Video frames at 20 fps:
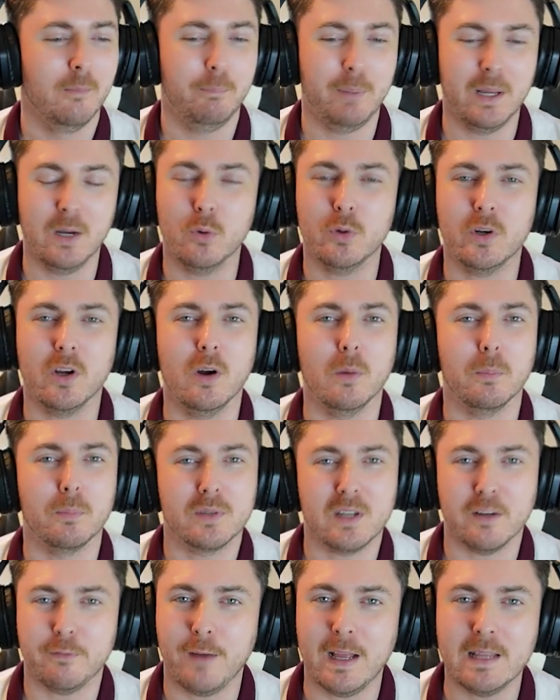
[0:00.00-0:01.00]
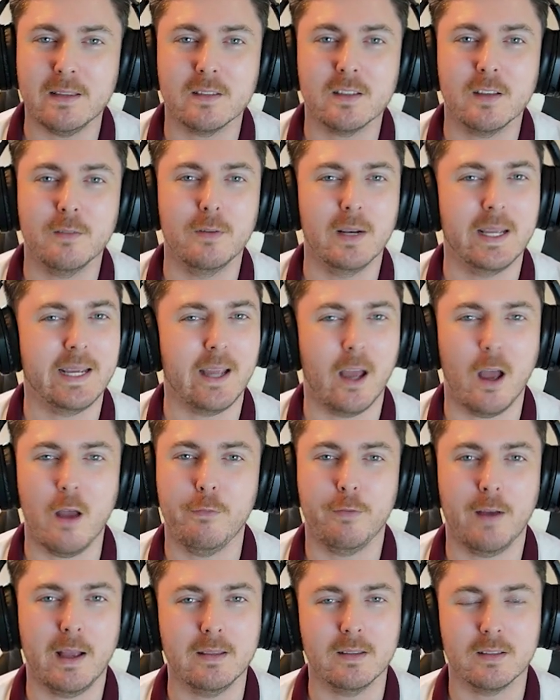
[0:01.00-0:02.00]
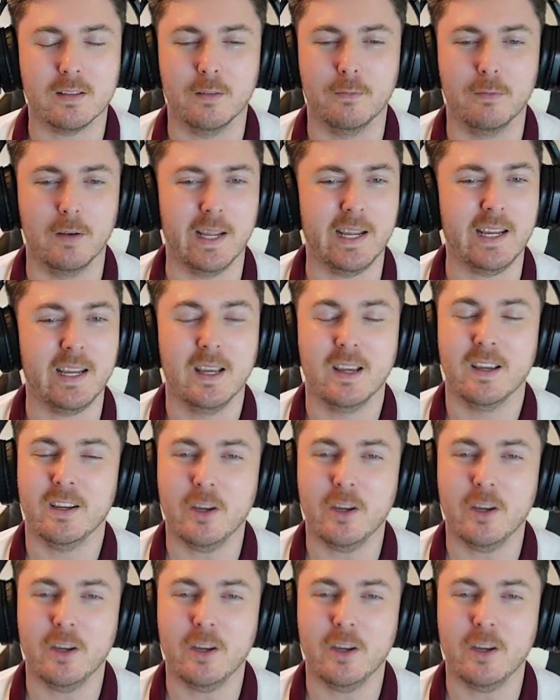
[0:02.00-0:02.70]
Build up, defensively, offensively,